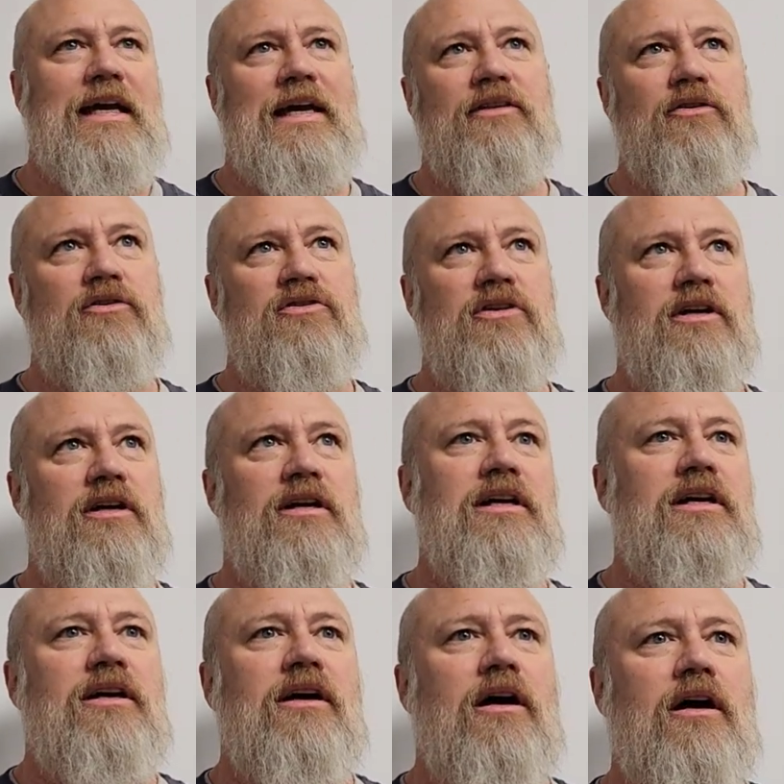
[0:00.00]
And there's
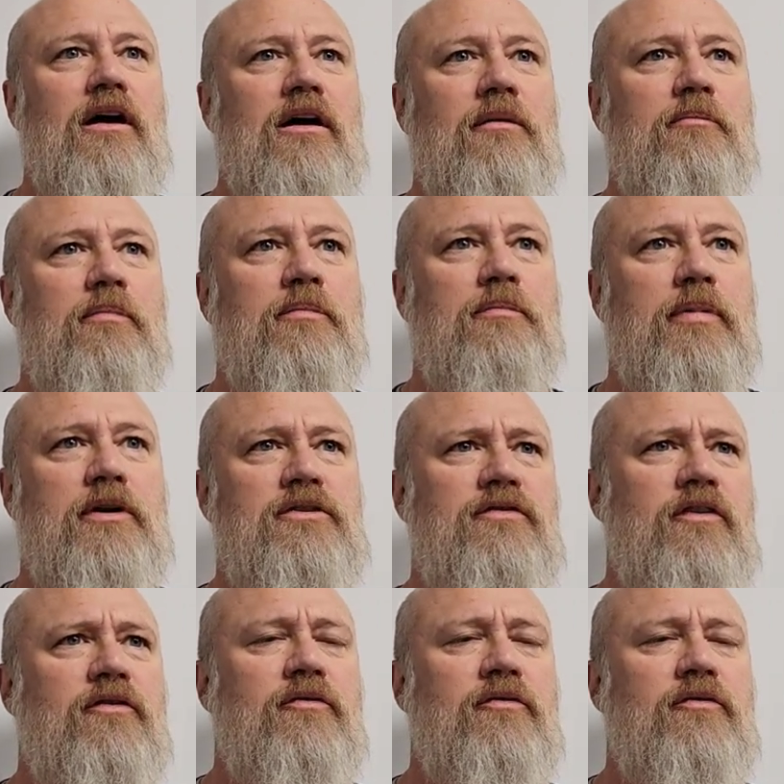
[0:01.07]
a, a bunch of